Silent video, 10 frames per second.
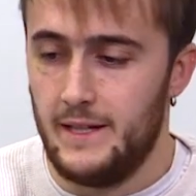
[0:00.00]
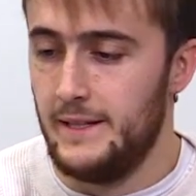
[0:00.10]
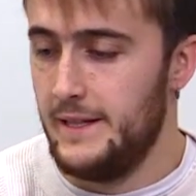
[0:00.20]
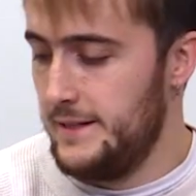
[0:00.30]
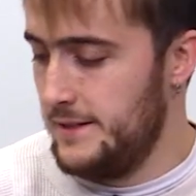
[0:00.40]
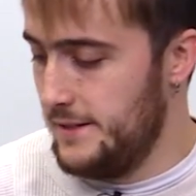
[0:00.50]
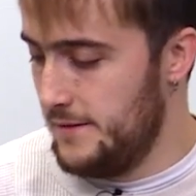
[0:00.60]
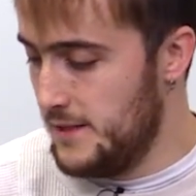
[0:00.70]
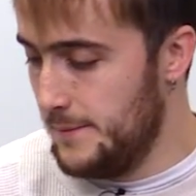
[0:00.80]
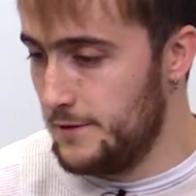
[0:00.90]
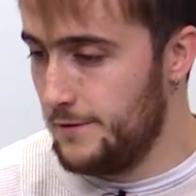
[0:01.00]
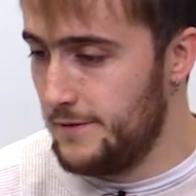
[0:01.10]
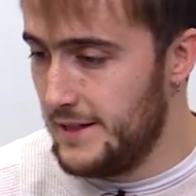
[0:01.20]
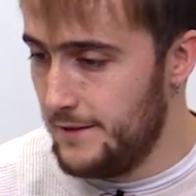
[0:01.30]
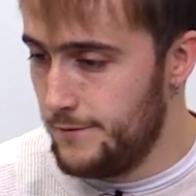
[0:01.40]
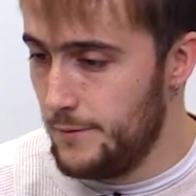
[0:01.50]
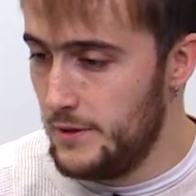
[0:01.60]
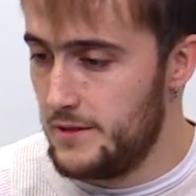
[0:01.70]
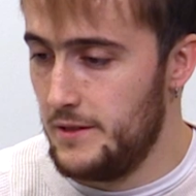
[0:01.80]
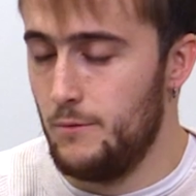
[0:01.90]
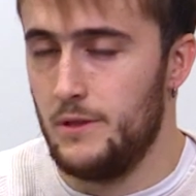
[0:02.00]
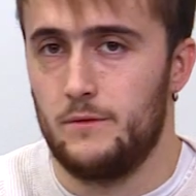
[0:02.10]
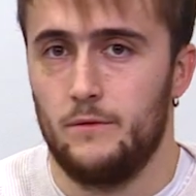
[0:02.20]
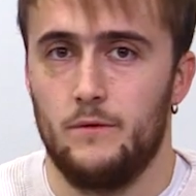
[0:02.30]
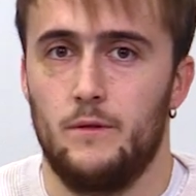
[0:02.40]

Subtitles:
and then in chapter 5 we will see what